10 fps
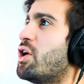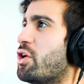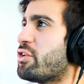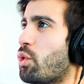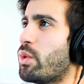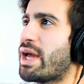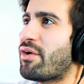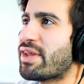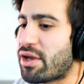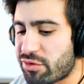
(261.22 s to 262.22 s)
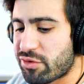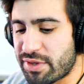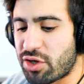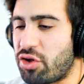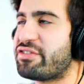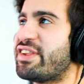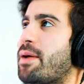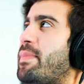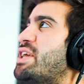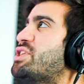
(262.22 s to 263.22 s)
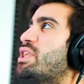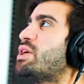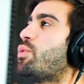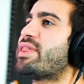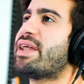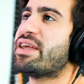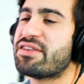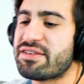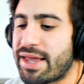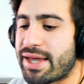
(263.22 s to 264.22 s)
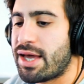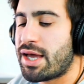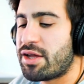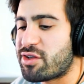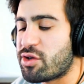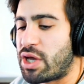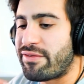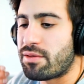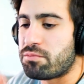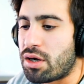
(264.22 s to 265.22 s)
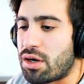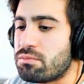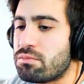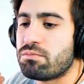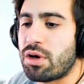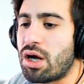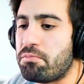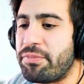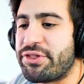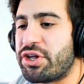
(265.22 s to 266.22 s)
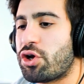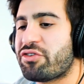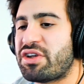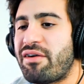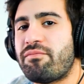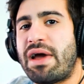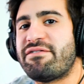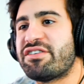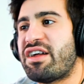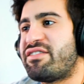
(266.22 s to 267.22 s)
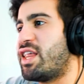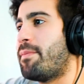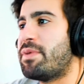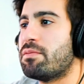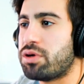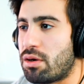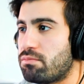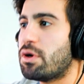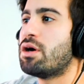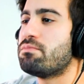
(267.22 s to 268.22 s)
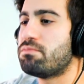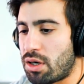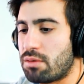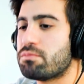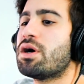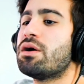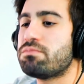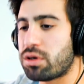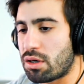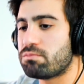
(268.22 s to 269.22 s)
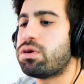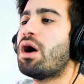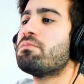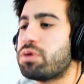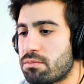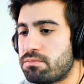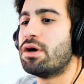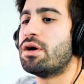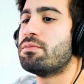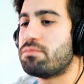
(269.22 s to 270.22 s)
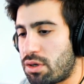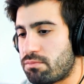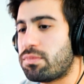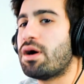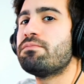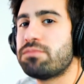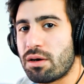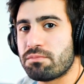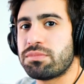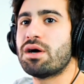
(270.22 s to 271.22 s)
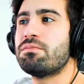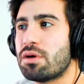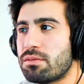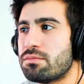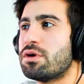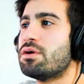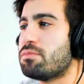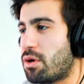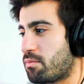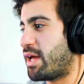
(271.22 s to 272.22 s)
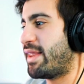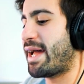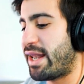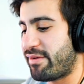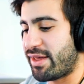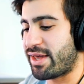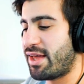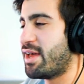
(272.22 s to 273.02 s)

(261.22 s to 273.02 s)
So what we got right there is something called syncopation, and what that is is like so you have the bum bum, but then you also have emphasizing the upbeat bum bum bum bum bum bum bum bum bum bum bum bum bum bum bum that kind of like